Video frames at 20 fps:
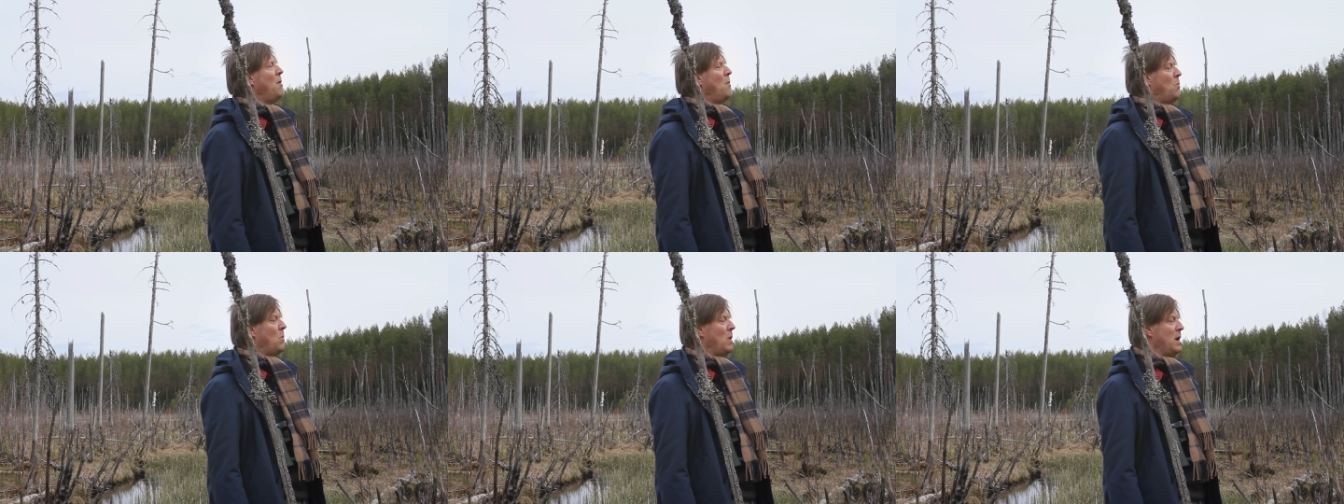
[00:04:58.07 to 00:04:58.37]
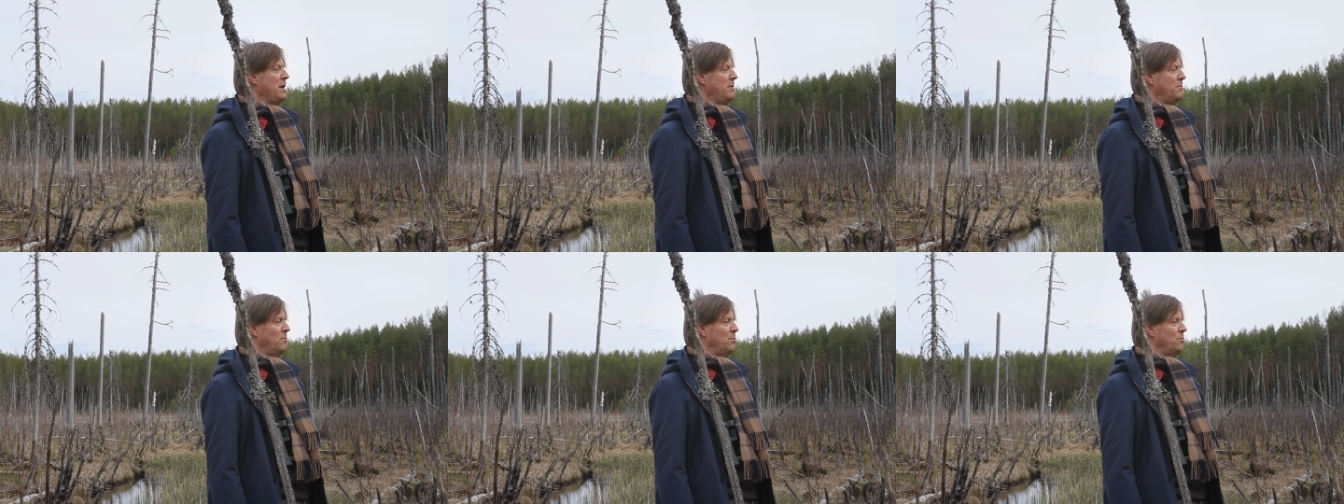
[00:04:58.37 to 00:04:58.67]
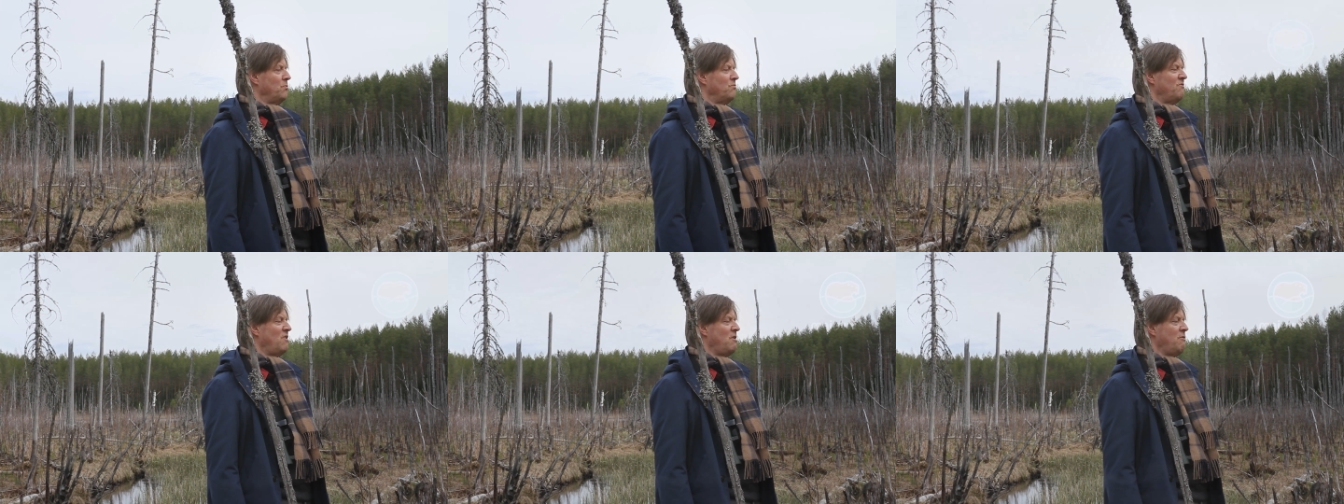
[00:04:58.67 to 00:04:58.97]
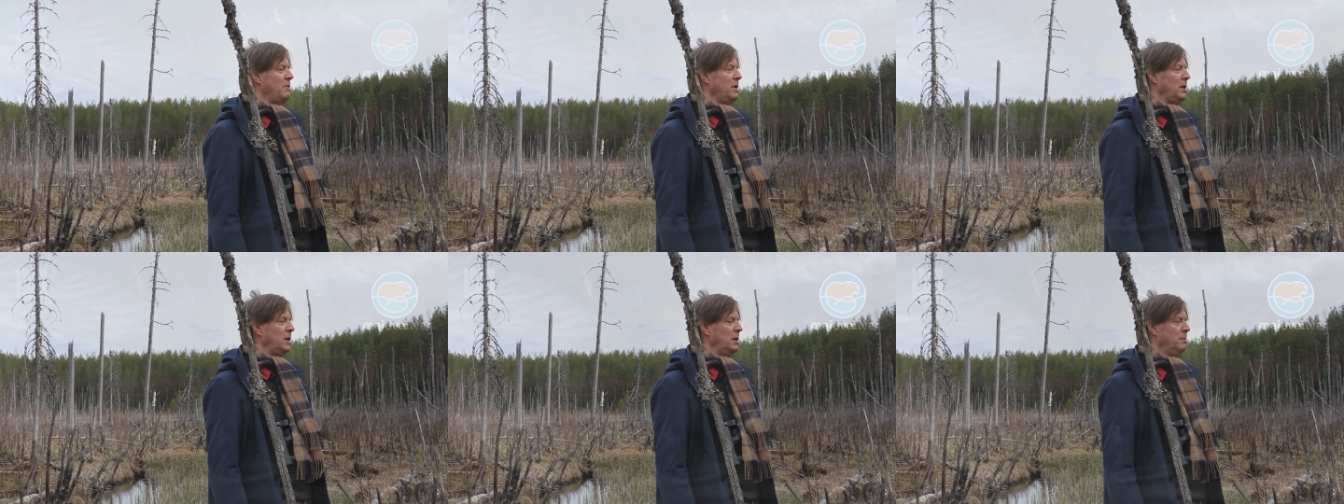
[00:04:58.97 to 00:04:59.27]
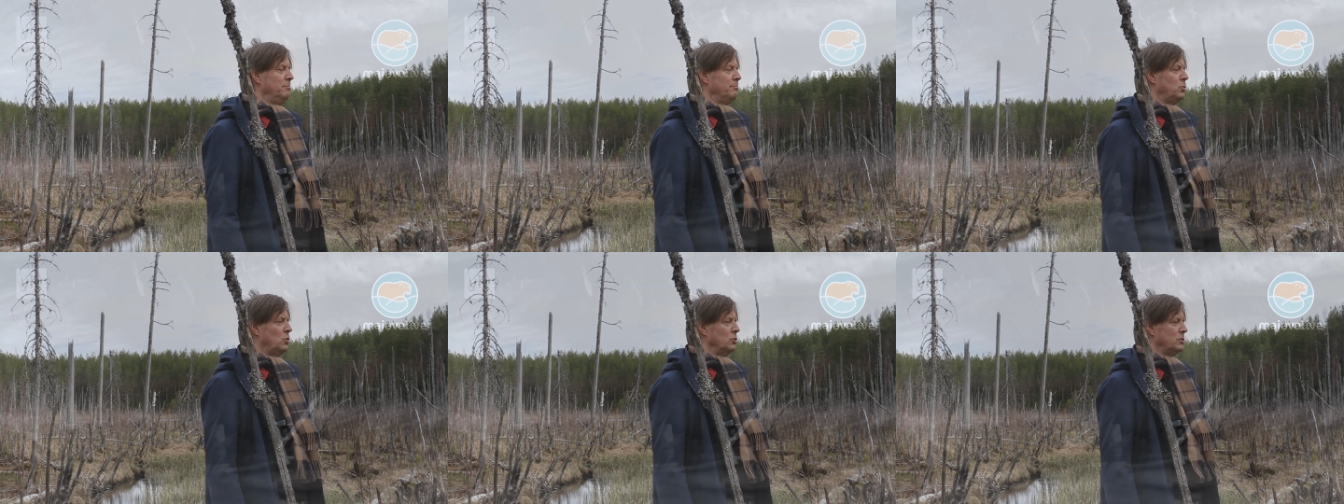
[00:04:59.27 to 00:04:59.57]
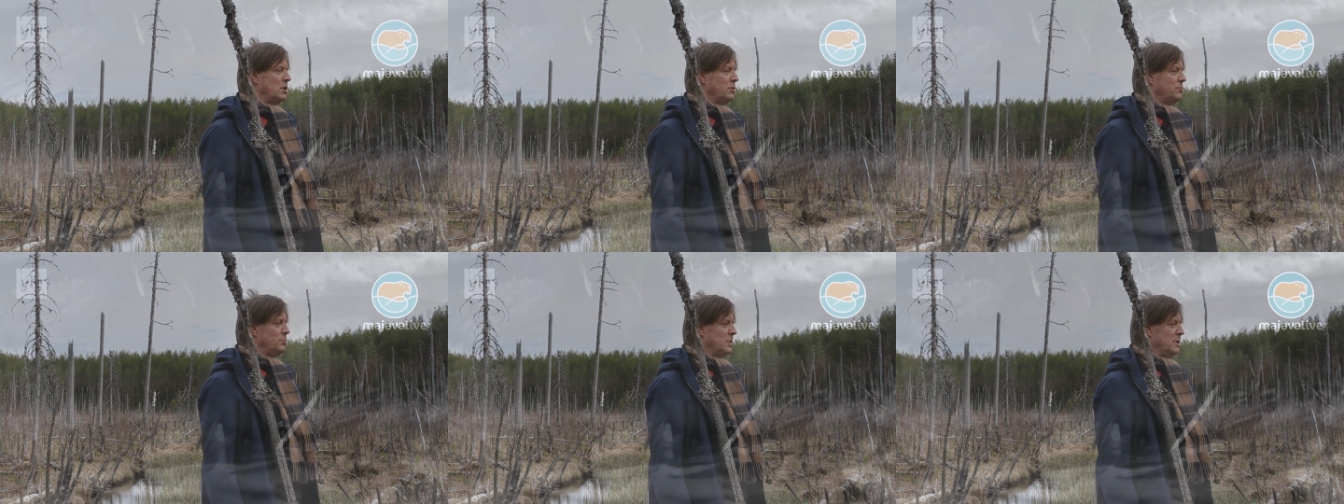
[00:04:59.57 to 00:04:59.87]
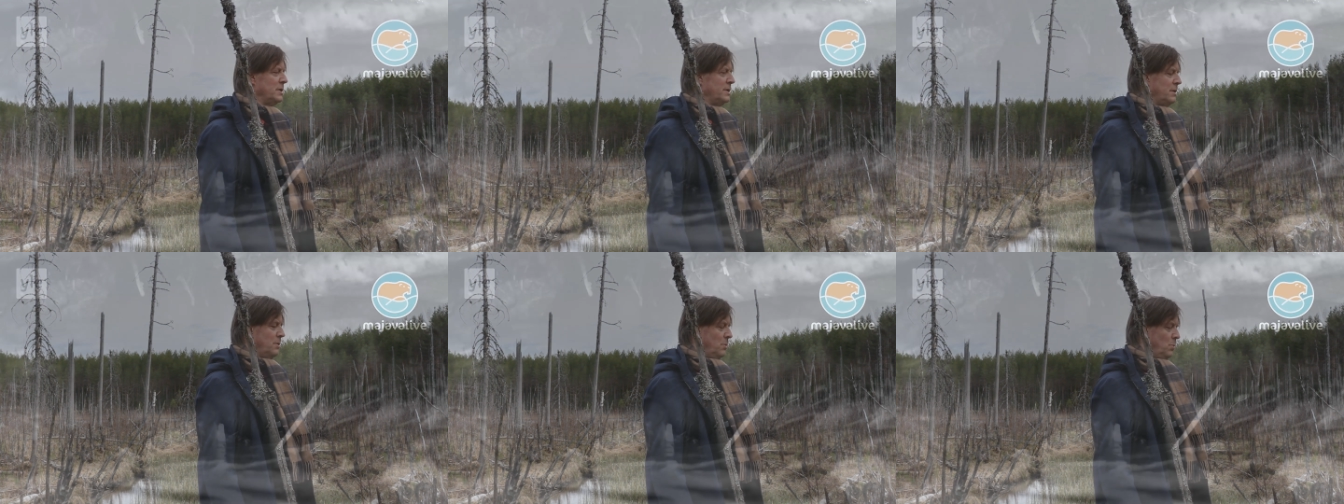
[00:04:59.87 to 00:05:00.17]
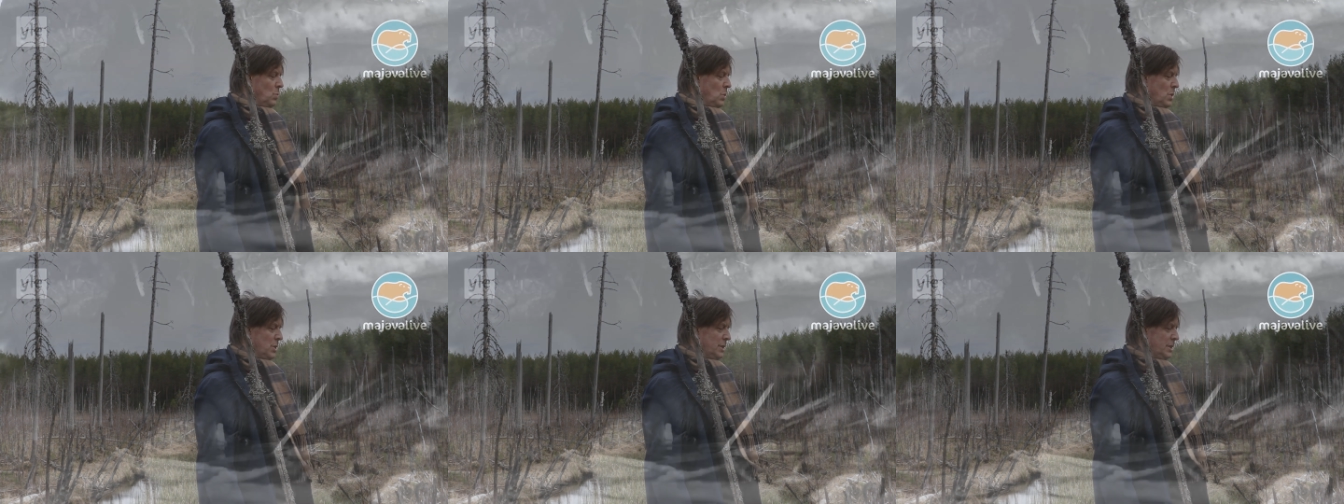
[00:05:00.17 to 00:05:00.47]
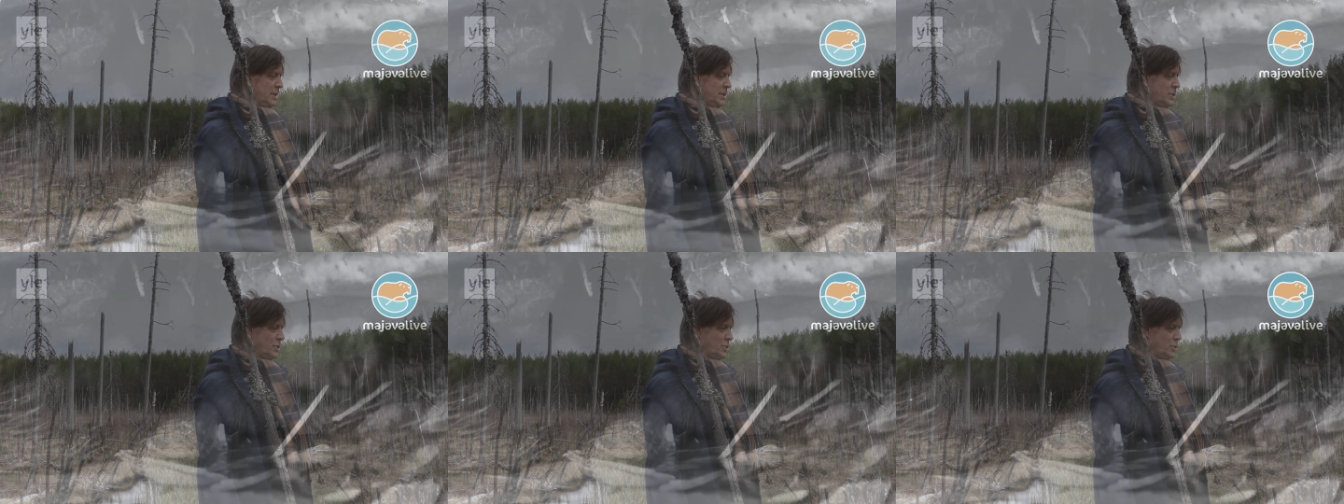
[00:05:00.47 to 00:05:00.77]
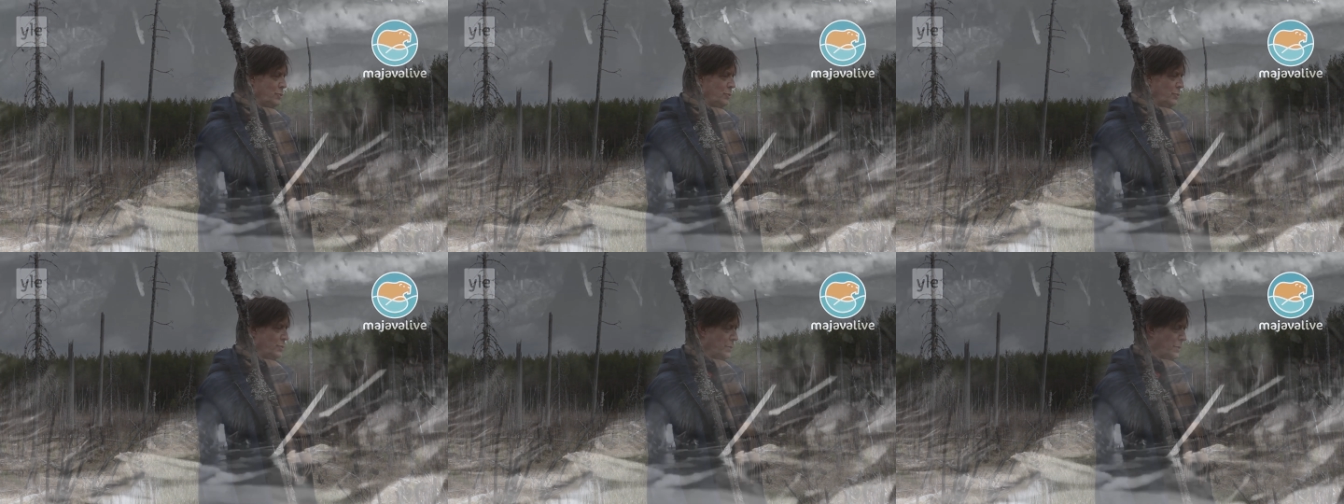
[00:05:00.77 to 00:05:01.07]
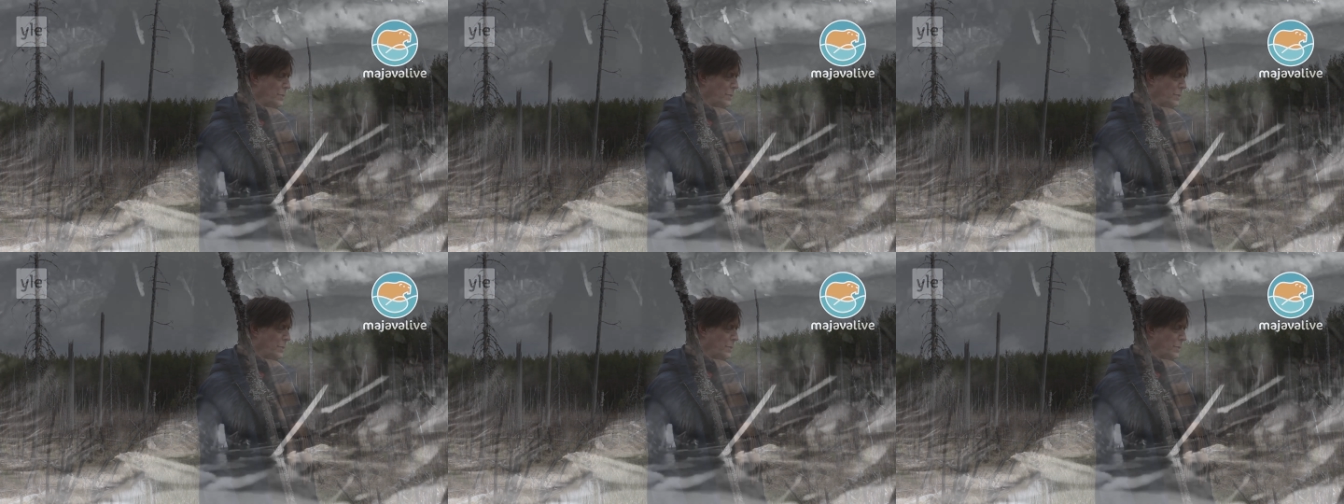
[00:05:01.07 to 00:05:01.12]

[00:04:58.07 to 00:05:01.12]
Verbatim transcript: One very important one one is to